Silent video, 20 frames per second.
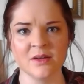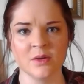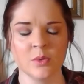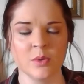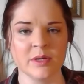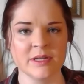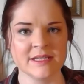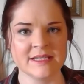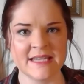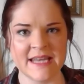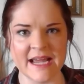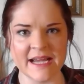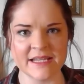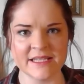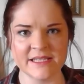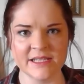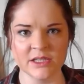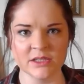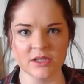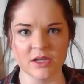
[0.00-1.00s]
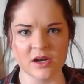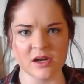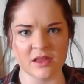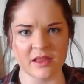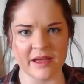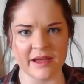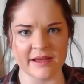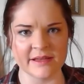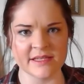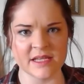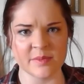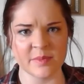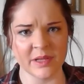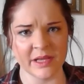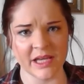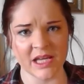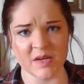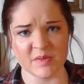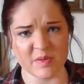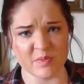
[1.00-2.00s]
What does next year look like? Is Emily
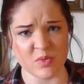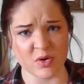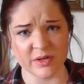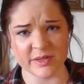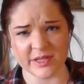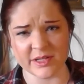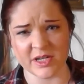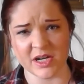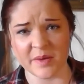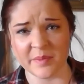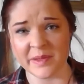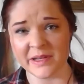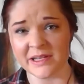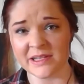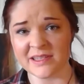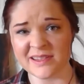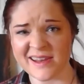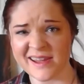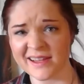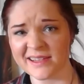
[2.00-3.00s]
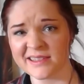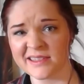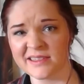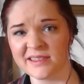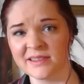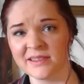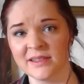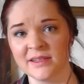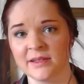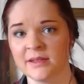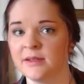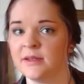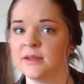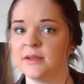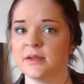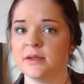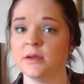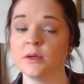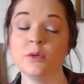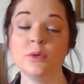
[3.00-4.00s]
going to be more determined next?
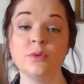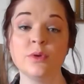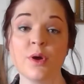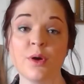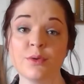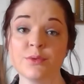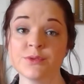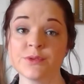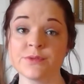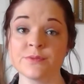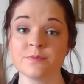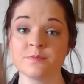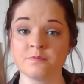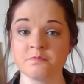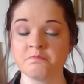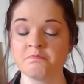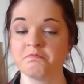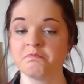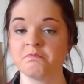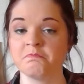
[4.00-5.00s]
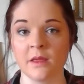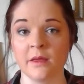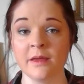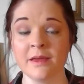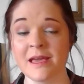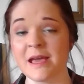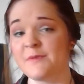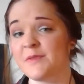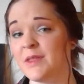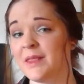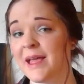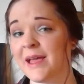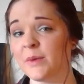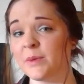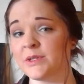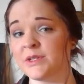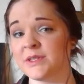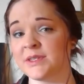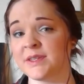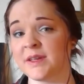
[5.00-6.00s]
Who knows? If you like
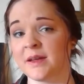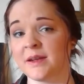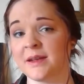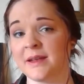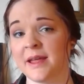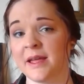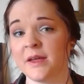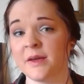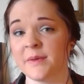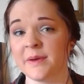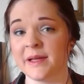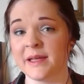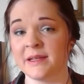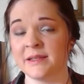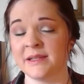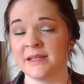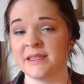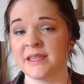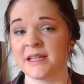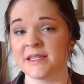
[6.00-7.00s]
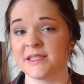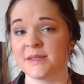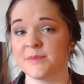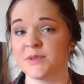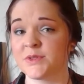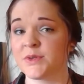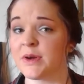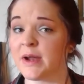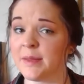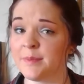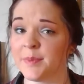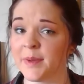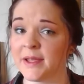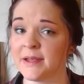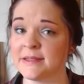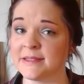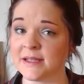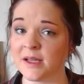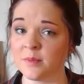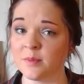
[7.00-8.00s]
what you saw today, go ahead and hit that subscribe
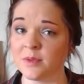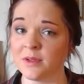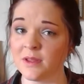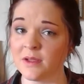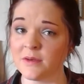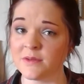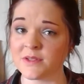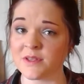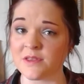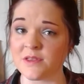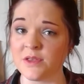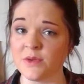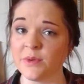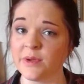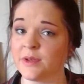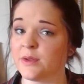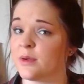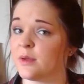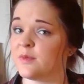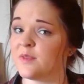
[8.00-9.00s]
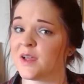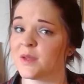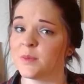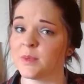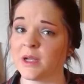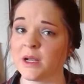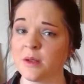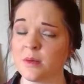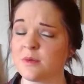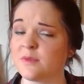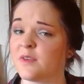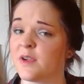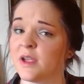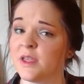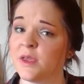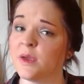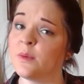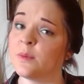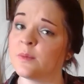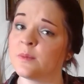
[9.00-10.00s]
button down below so that you get notified when I notify
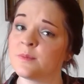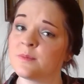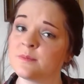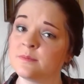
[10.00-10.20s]
you.